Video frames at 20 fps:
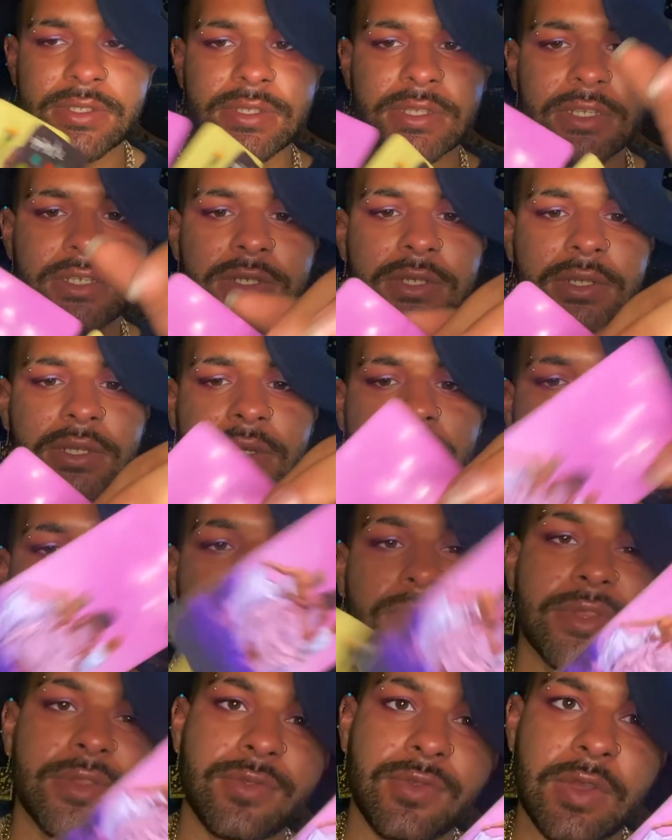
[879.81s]
essentially.
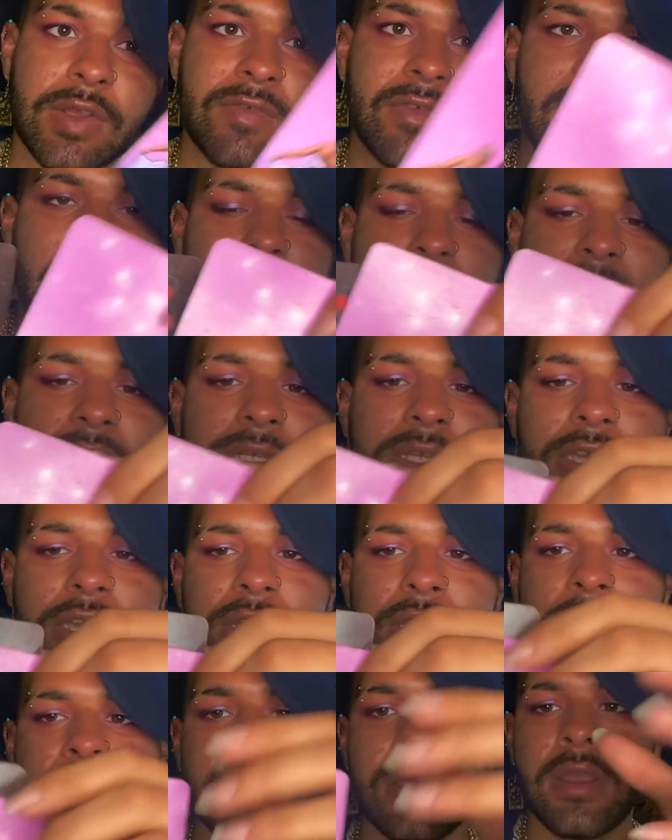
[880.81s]
With the Three of Cups
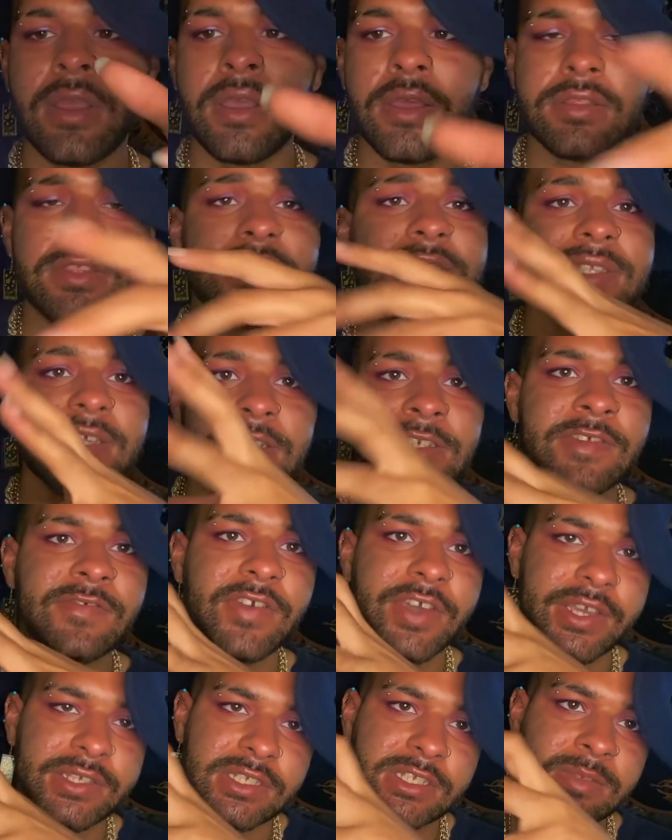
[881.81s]
here, this
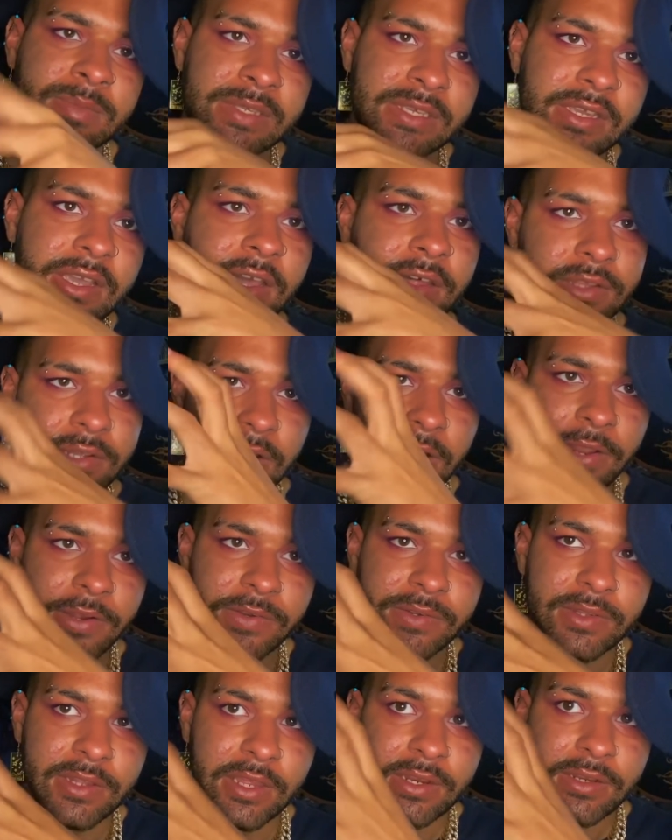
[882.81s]
signifies to me other
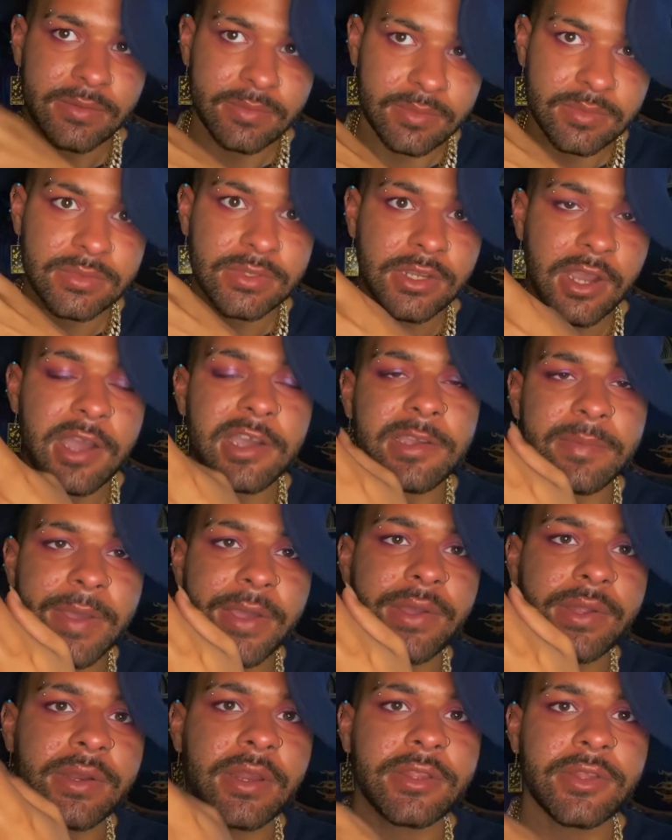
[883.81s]
energy, like talking
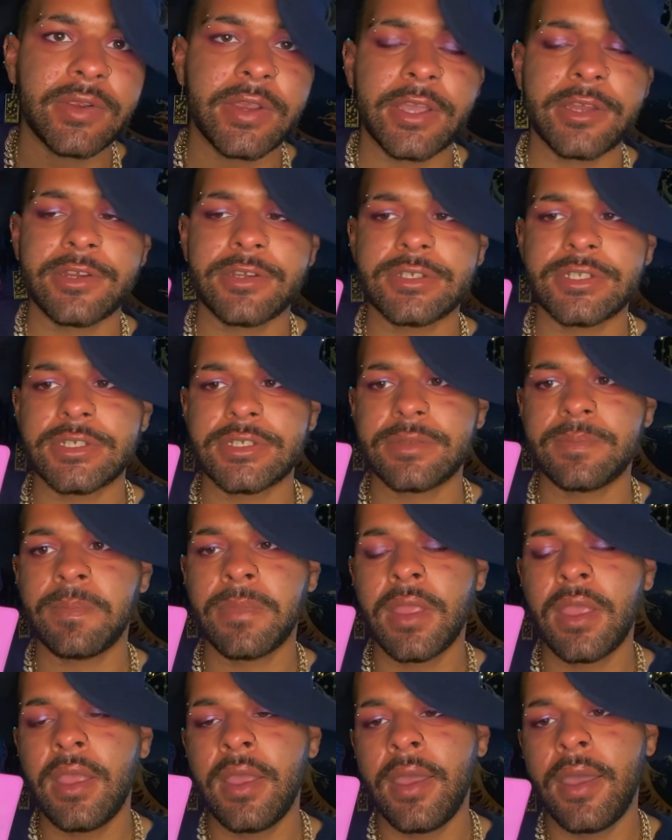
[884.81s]
about another energy,
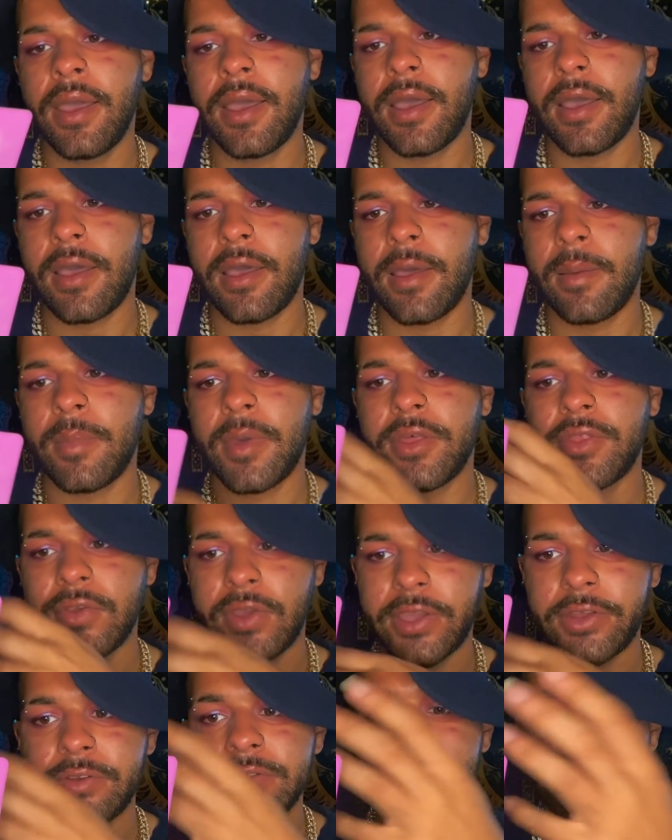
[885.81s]
other
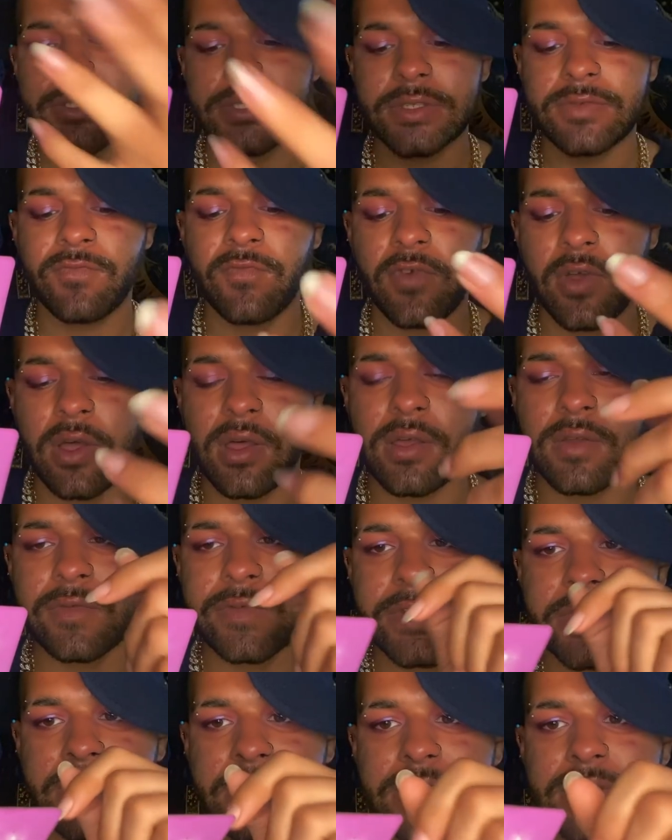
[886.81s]
energies
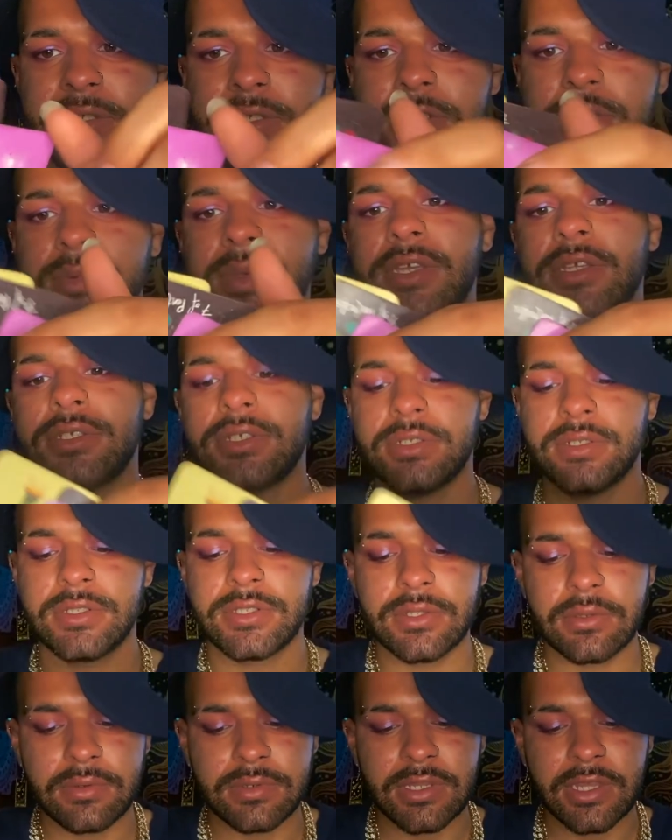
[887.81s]
involved in a situation.
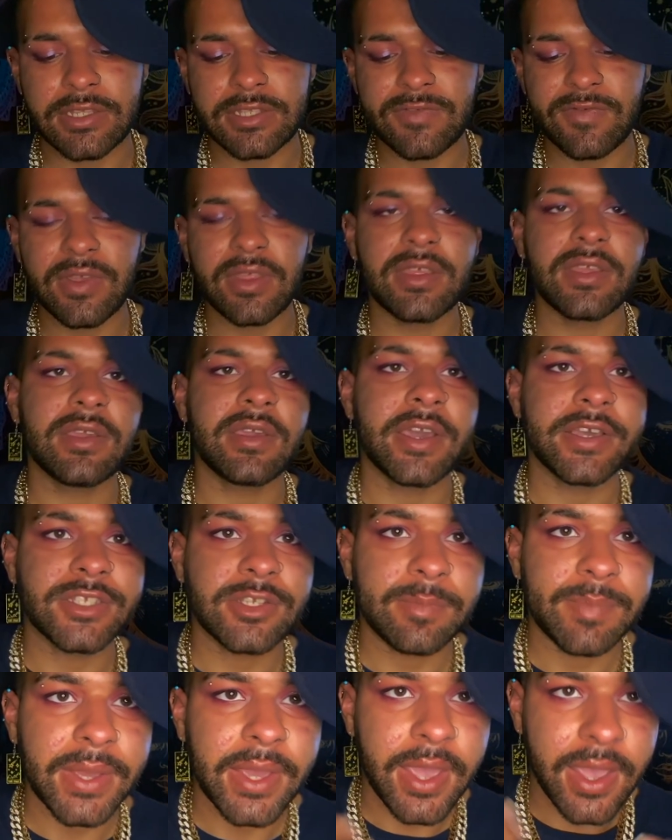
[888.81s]
So it does feel like you guys
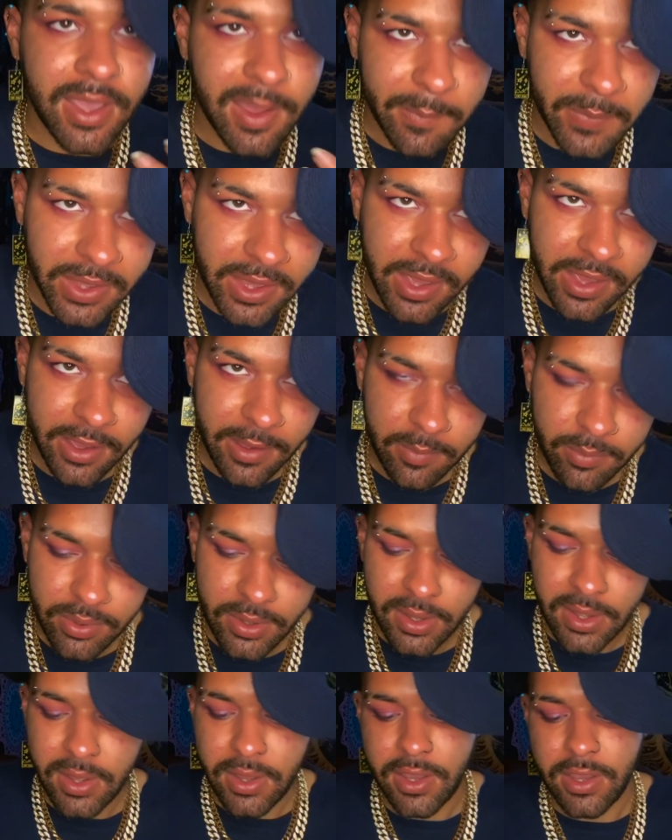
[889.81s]
are picking up camp
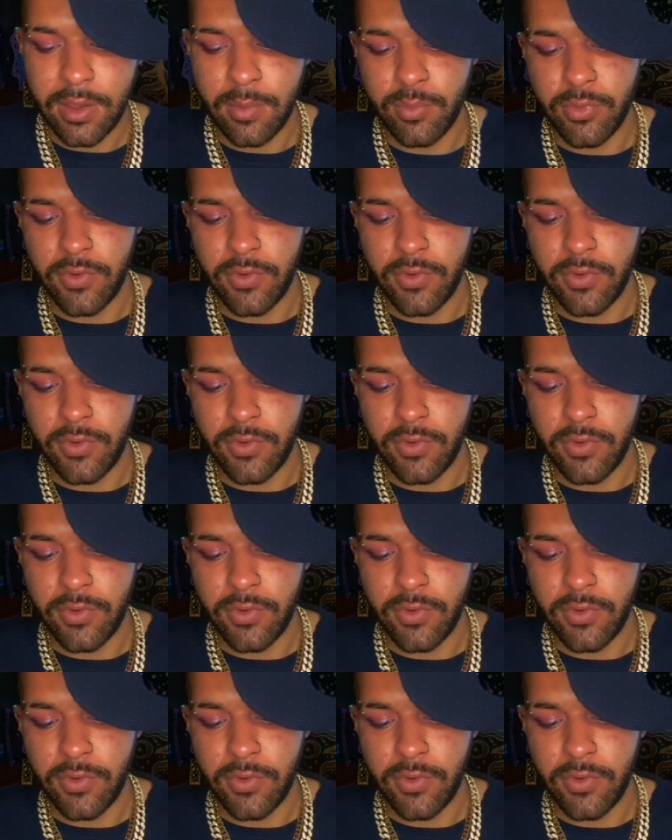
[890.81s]
and